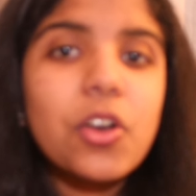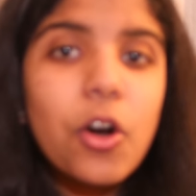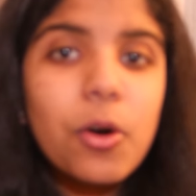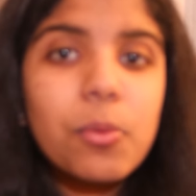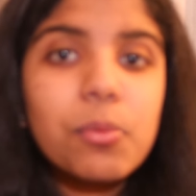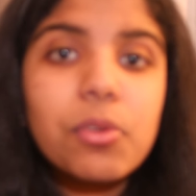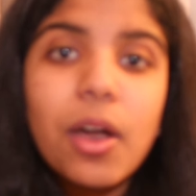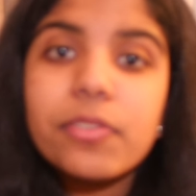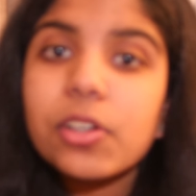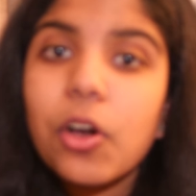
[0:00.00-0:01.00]

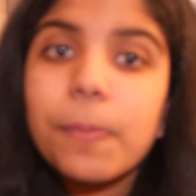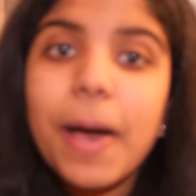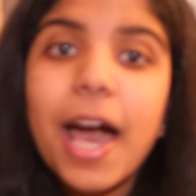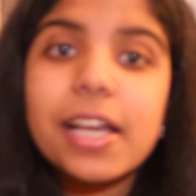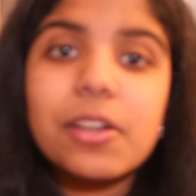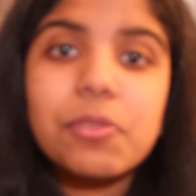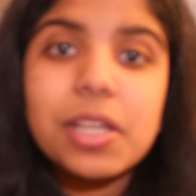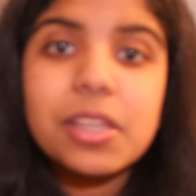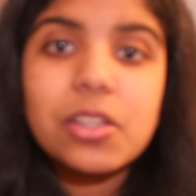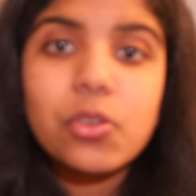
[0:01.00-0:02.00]
go back and
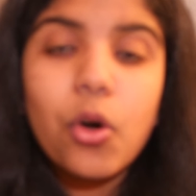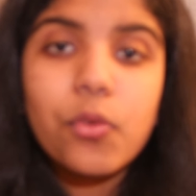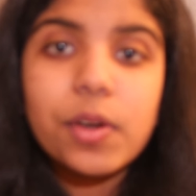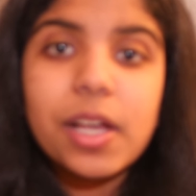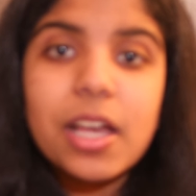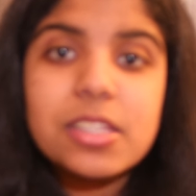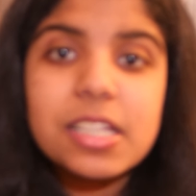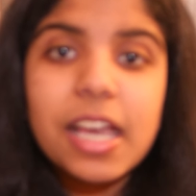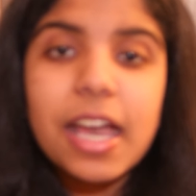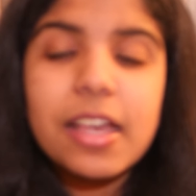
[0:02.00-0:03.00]
read things over again
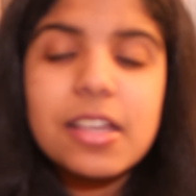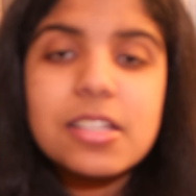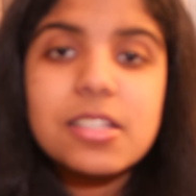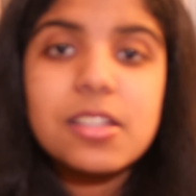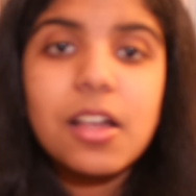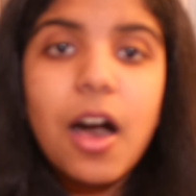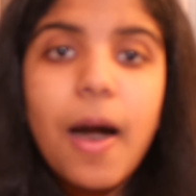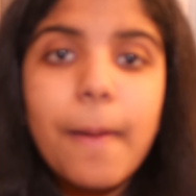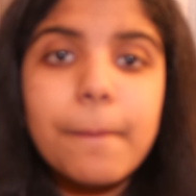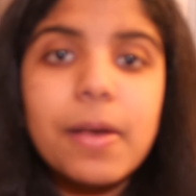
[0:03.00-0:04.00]
to get
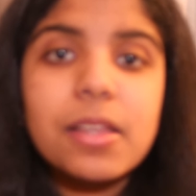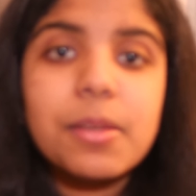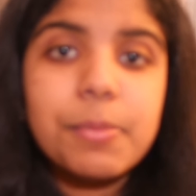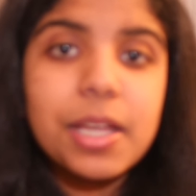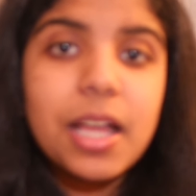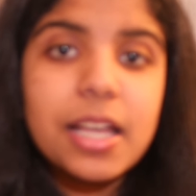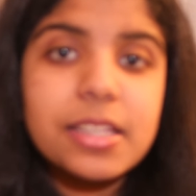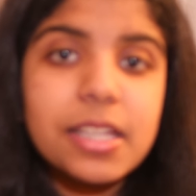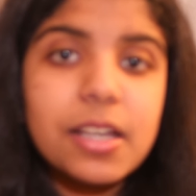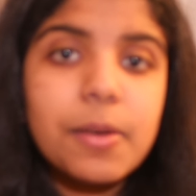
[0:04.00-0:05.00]
the main
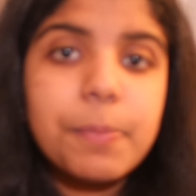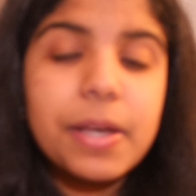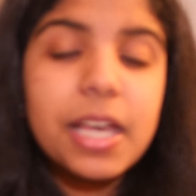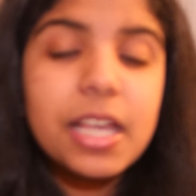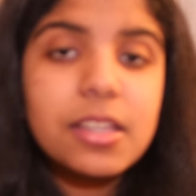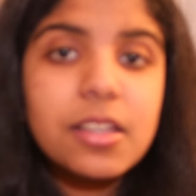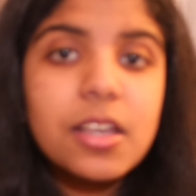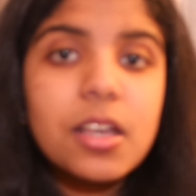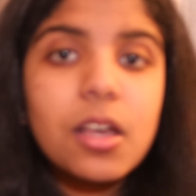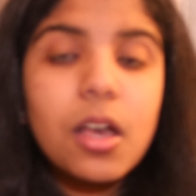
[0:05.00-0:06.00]
idea. But
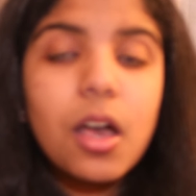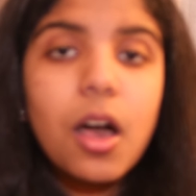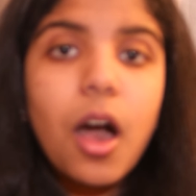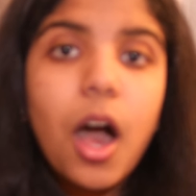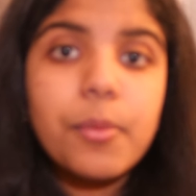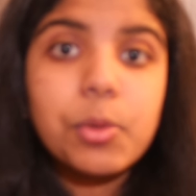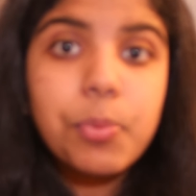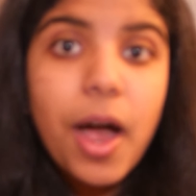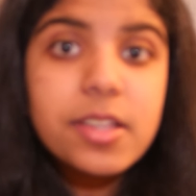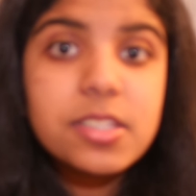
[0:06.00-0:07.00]
in the
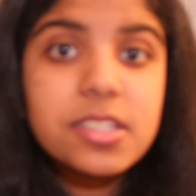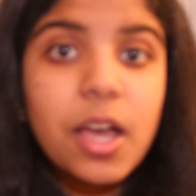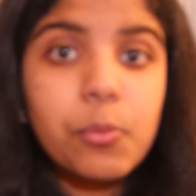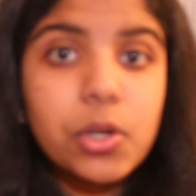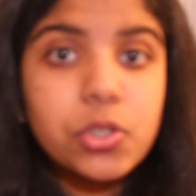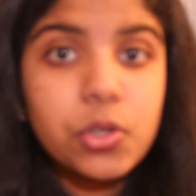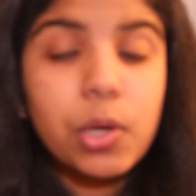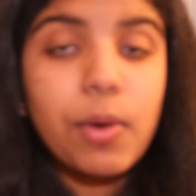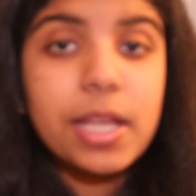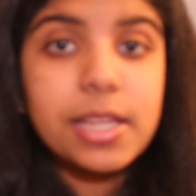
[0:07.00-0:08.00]
process that we're
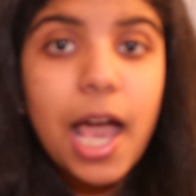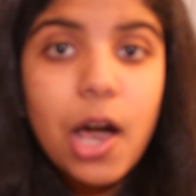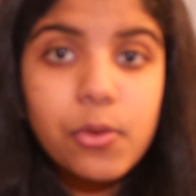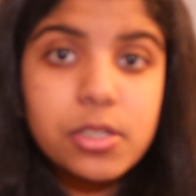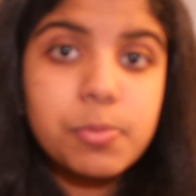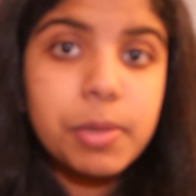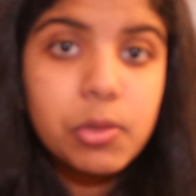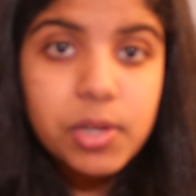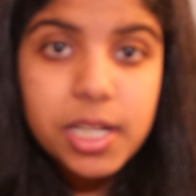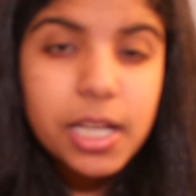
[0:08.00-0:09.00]
doing right now in
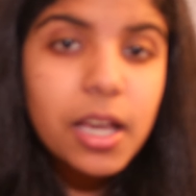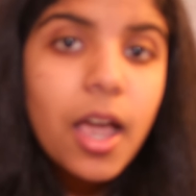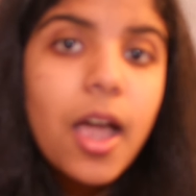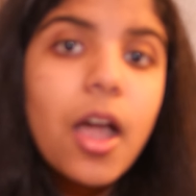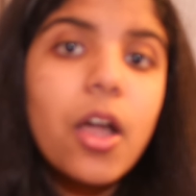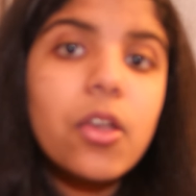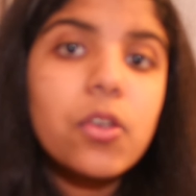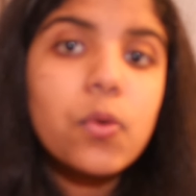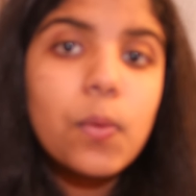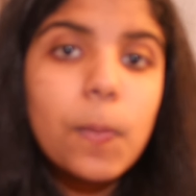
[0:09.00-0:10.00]
speed reading,
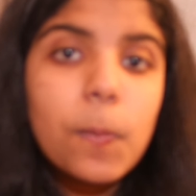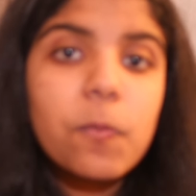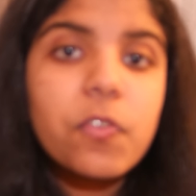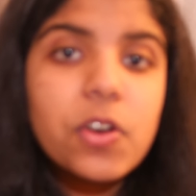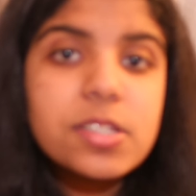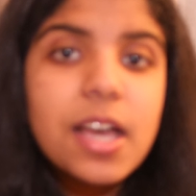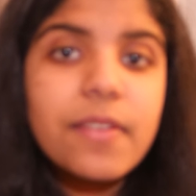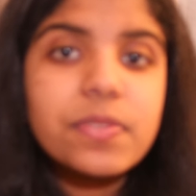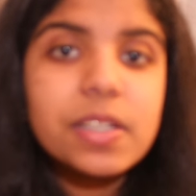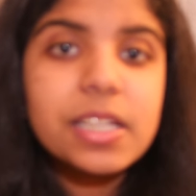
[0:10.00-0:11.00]
you will first
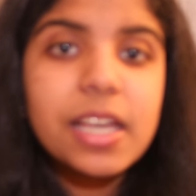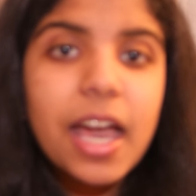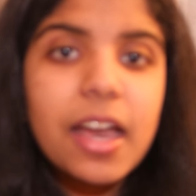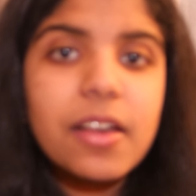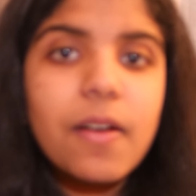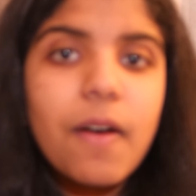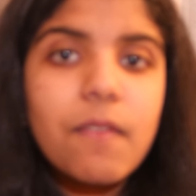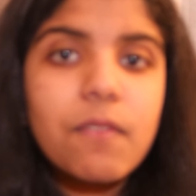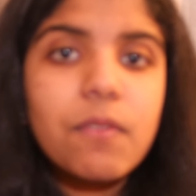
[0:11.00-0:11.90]
have to get